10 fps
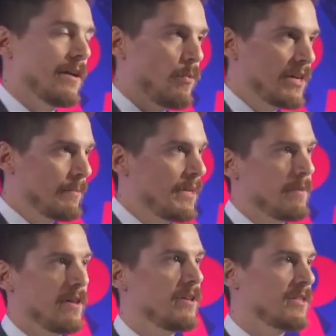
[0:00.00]
And what I mean
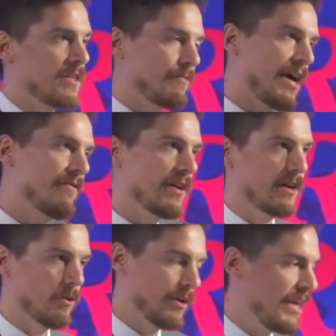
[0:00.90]
by this is if you have an
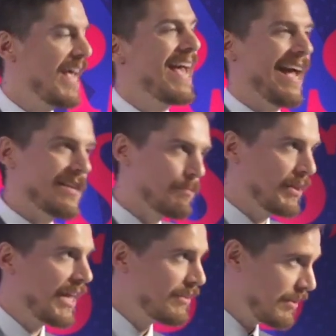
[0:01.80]
acorn and you
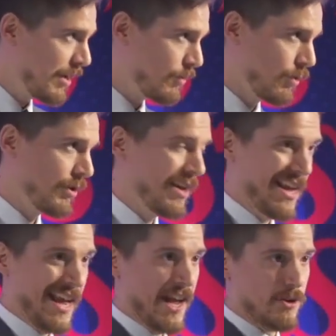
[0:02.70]
plant the acorn
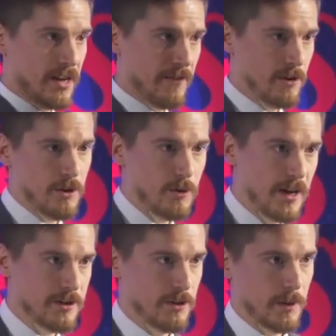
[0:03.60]
and you give it all the
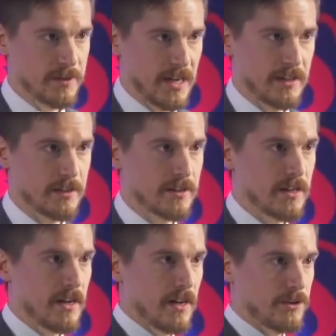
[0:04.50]
right circumstances,